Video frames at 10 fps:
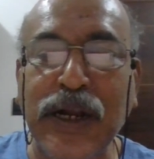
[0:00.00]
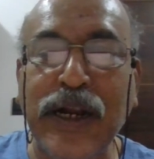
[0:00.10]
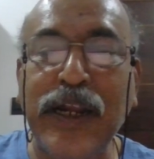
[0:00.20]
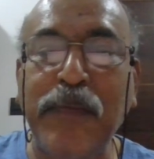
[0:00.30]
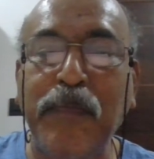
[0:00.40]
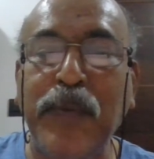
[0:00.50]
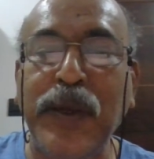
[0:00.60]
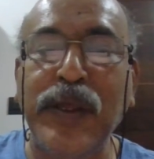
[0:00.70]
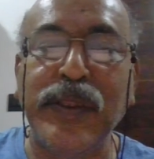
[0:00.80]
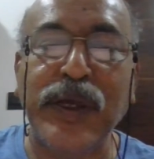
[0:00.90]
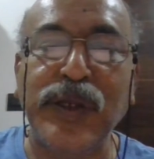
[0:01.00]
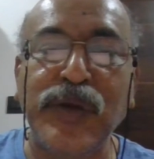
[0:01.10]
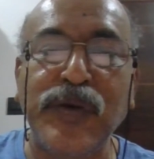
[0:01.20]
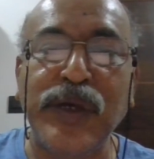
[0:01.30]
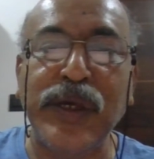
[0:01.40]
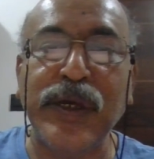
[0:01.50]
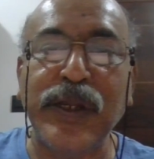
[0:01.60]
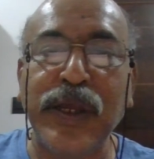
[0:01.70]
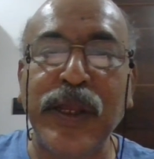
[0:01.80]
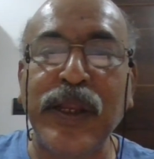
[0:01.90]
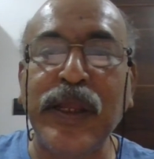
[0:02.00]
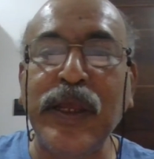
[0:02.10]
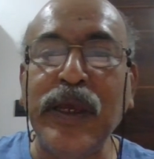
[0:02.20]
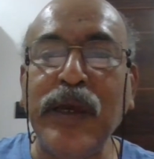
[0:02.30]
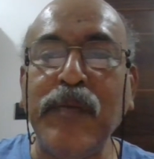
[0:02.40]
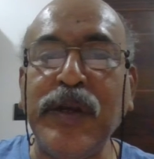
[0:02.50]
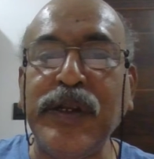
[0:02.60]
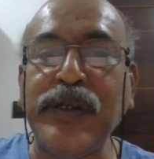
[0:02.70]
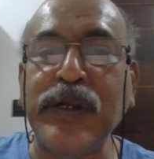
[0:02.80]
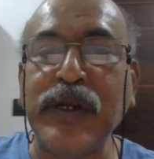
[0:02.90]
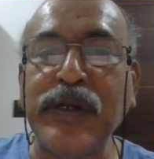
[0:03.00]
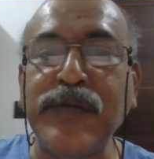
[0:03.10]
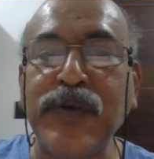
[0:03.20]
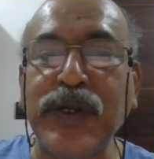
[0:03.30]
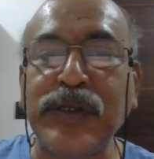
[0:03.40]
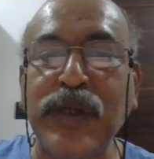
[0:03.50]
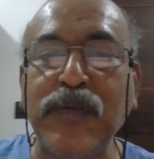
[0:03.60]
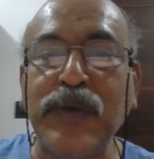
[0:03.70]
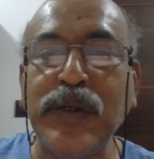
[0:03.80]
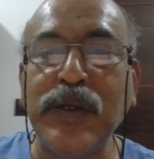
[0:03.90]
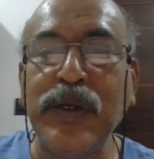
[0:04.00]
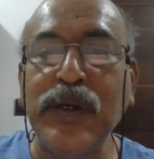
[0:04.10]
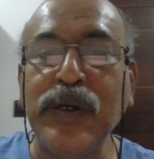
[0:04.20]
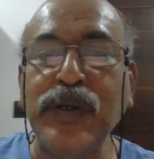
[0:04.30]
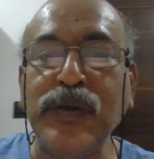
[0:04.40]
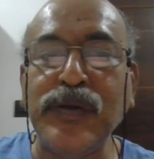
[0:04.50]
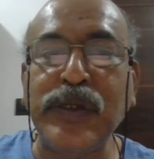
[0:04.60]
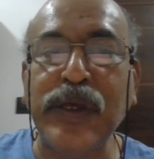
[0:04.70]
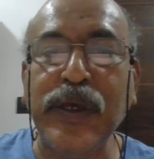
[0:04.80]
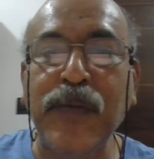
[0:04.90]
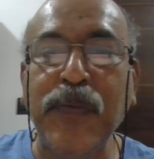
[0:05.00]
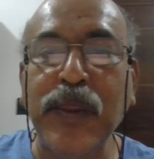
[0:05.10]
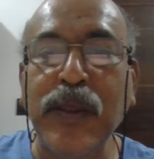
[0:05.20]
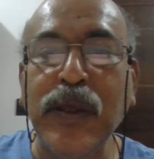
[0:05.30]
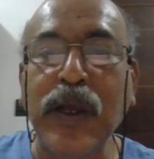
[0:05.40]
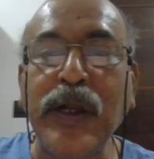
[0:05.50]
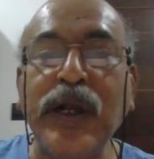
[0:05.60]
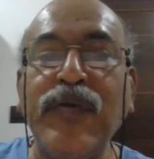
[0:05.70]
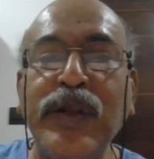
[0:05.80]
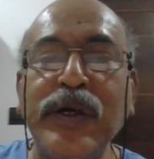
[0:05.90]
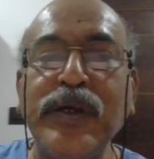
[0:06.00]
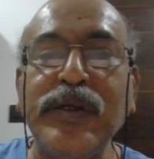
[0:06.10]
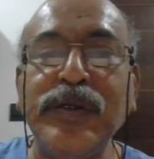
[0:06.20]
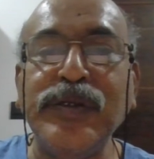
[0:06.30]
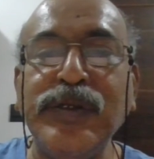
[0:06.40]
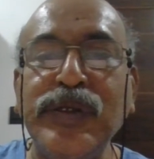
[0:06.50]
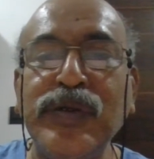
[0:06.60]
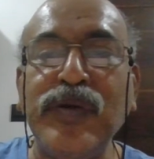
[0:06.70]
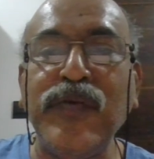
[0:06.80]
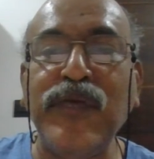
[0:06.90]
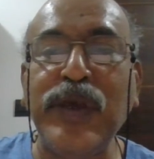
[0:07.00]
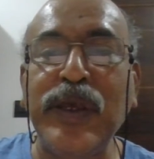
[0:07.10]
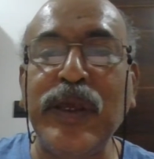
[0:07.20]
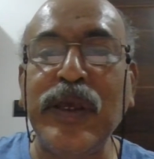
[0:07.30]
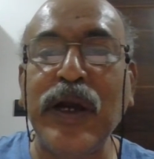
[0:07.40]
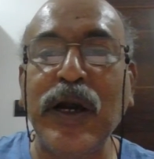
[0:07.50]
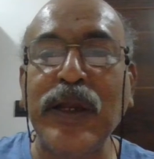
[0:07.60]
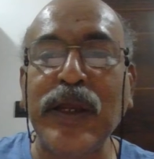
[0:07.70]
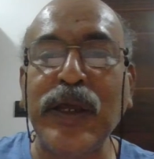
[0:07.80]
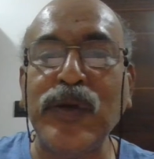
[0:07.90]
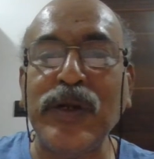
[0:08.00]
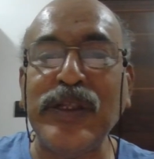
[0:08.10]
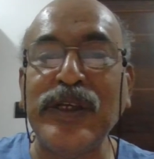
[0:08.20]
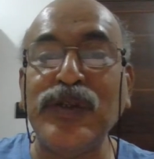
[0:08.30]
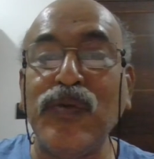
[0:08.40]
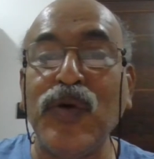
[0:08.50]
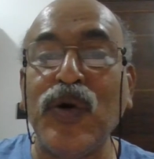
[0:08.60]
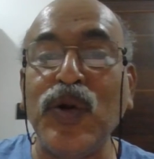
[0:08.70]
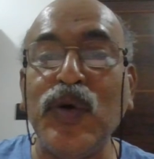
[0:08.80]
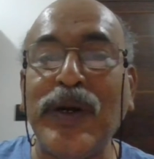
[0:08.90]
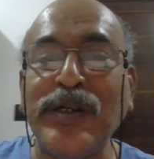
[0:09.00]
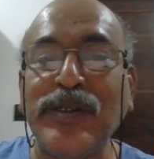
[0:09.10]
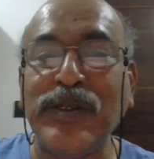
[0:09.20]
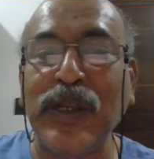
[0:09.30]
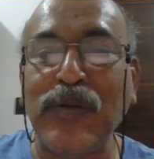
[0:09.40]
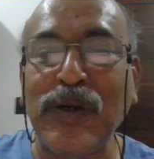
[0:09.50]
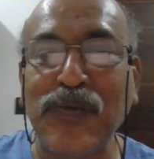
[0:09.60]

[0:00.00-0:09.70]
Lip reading: clipping that you hear in British English. For example, you say governor, Governor. They swallow one syllable.